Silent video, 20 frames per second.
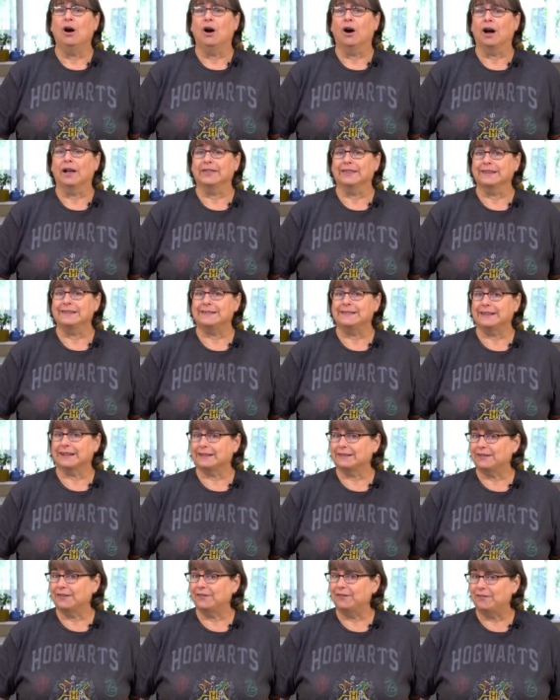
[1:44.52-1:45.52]
on the
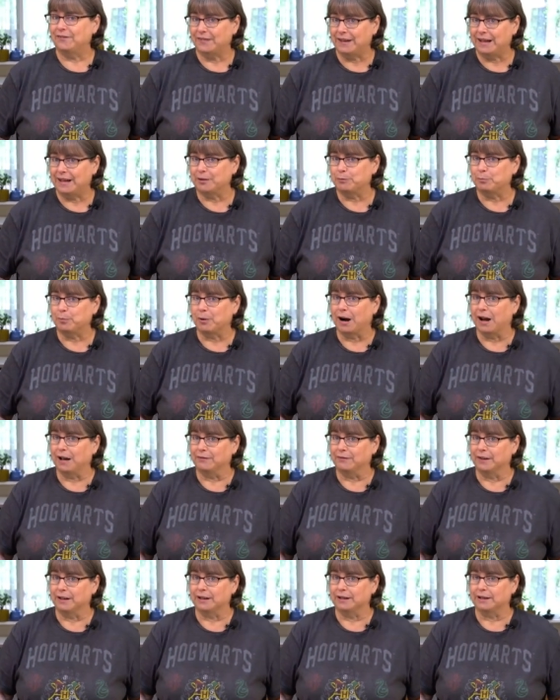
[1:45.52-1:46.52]
Sick to Fit
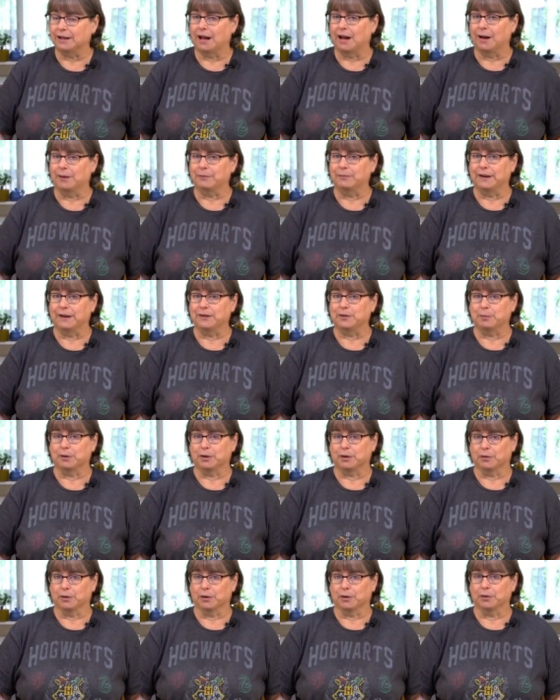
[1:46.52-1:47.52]
private uh,
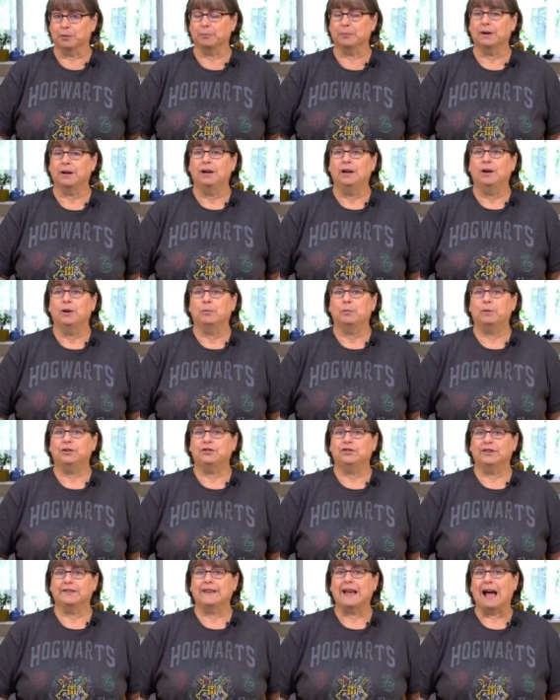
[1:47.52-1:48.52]
Facebook group,
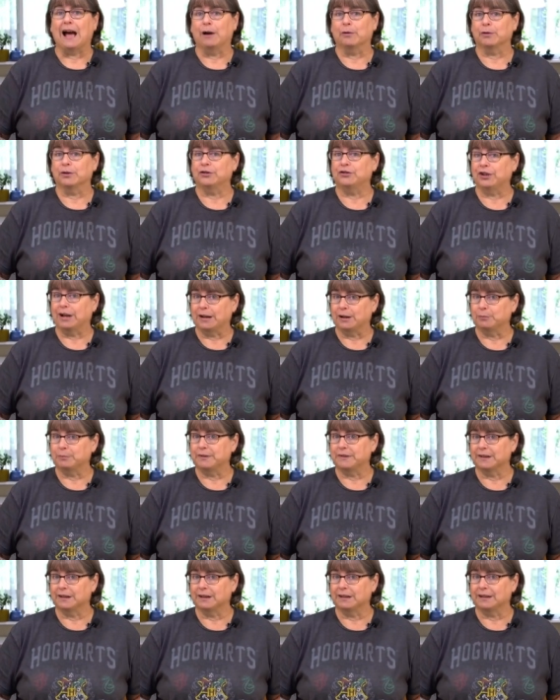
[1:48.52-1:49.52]
which is Howard
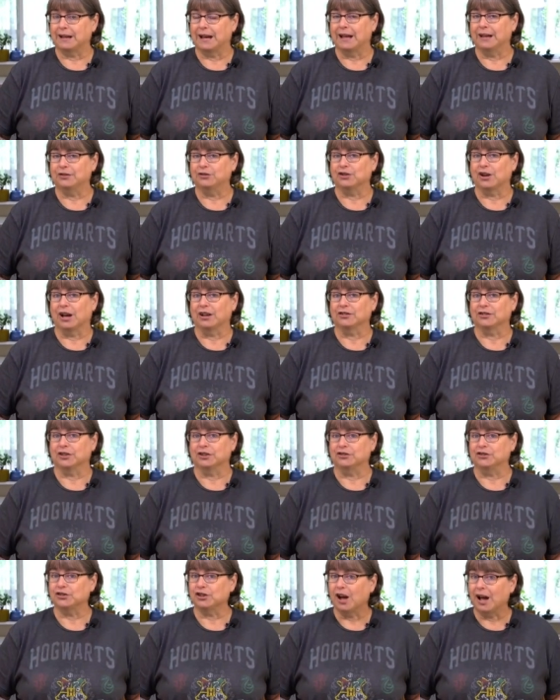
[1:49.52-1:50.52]
Jacobson and Josh
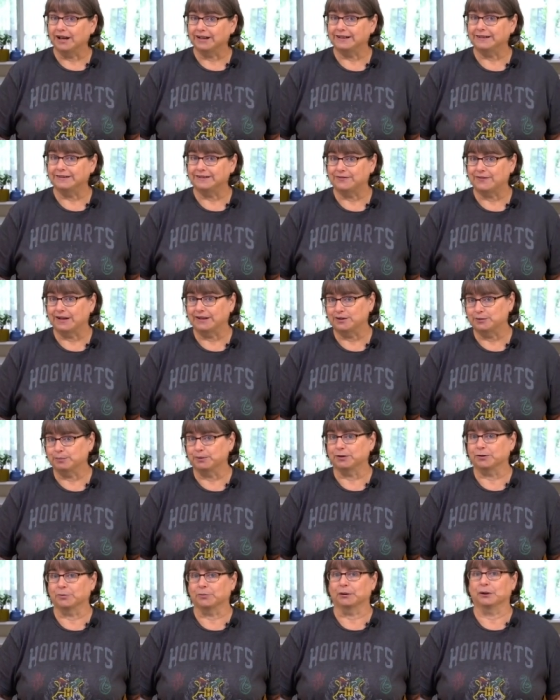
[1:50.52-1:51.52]
LaJaunie's
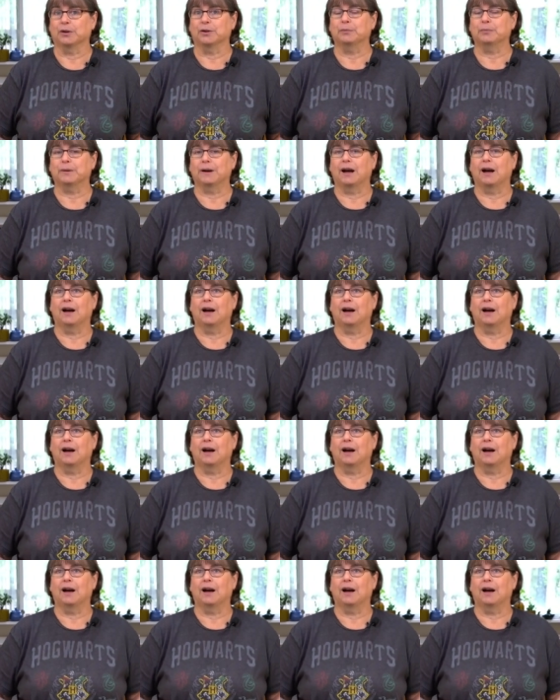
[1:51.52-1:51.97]
Facebook group.